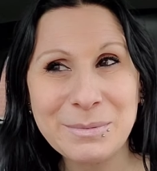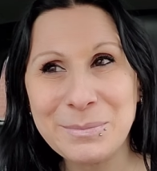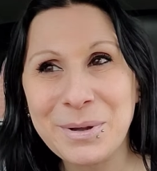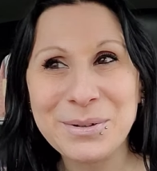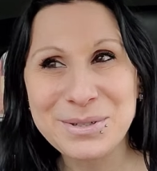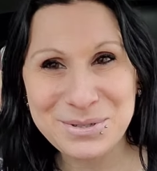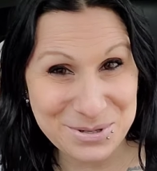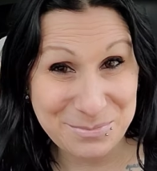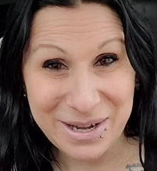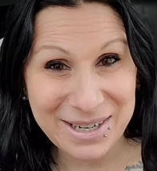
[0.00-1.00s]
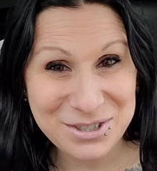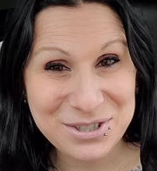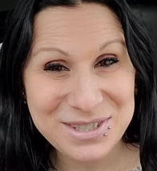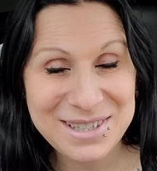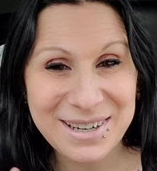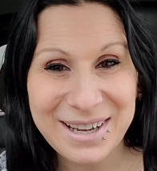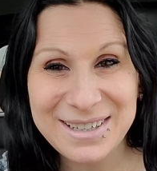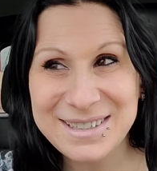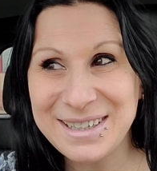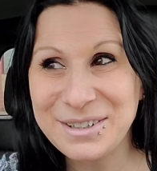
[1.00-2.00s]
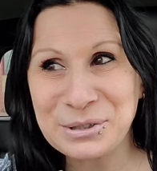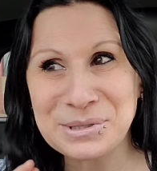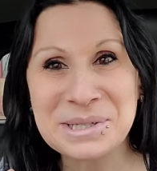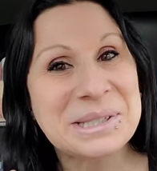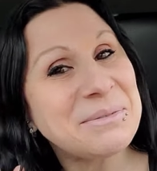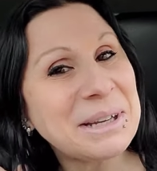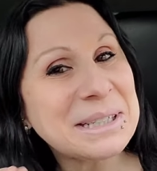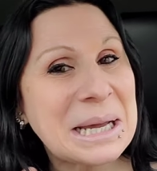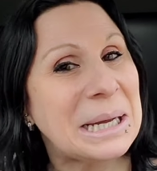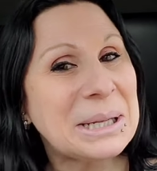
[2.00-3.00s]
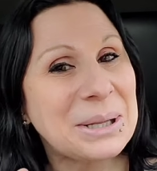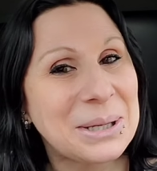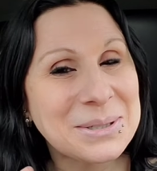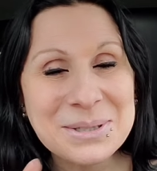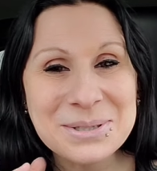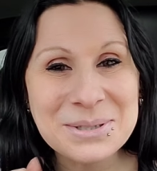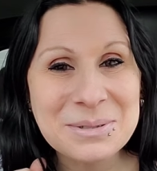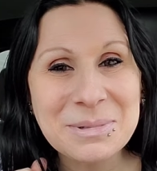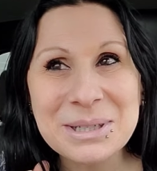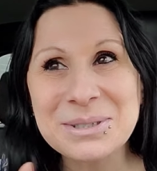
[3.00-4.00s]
I'm going to Zumba actually tonight and there's a CVS kind of close to Zumba.